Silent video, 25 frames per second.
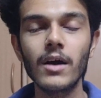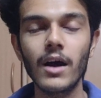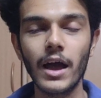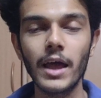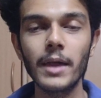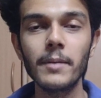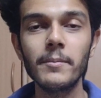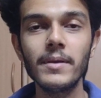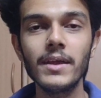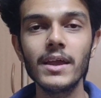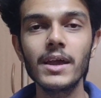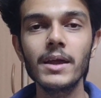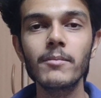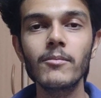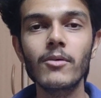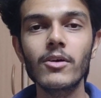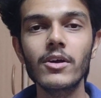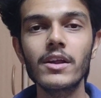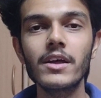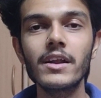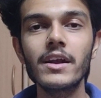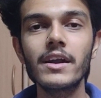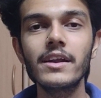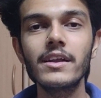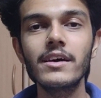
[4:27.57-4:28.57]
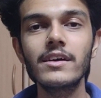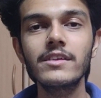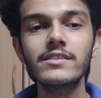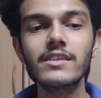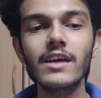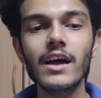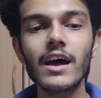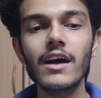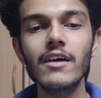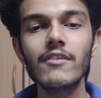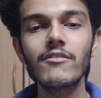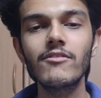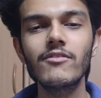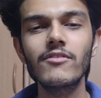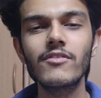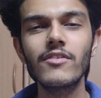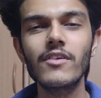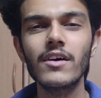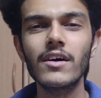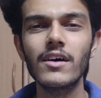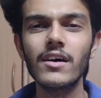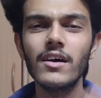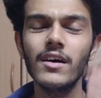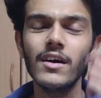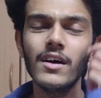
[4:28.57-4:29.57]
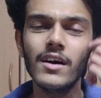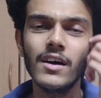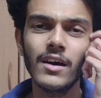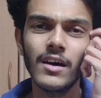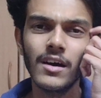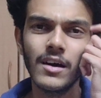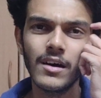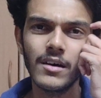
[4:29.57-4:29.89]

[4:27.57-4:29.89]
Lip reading: IBA moderators have